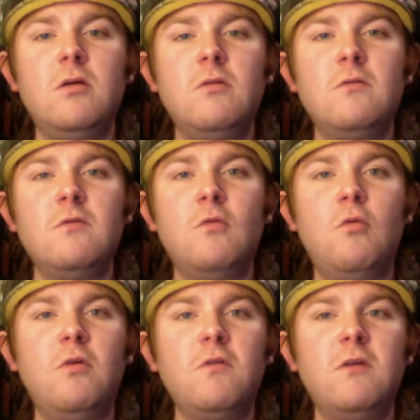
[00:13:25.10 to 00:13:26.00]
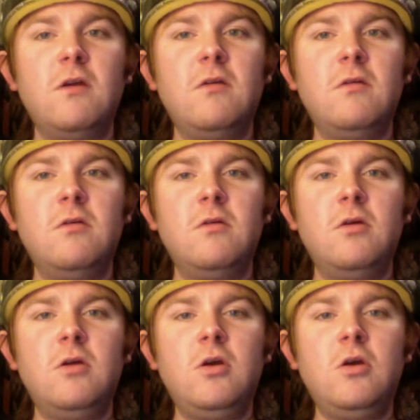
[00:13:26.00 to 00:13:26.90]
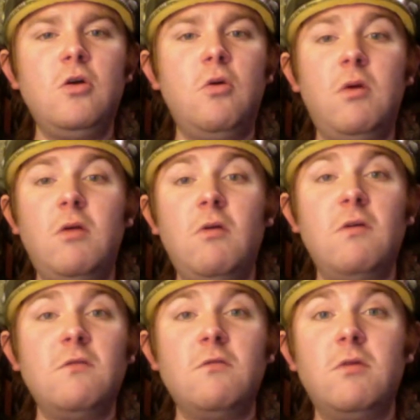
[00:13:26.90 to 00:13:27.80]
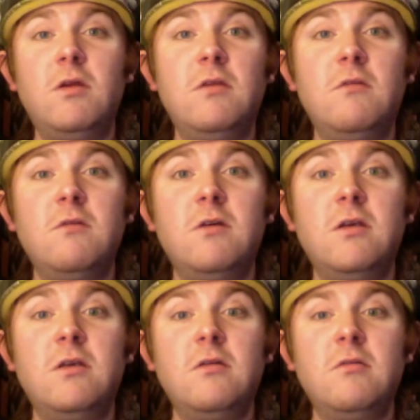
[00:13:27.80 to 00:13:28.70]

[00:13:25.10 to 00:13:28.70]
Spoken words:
scores going across the screen and shit.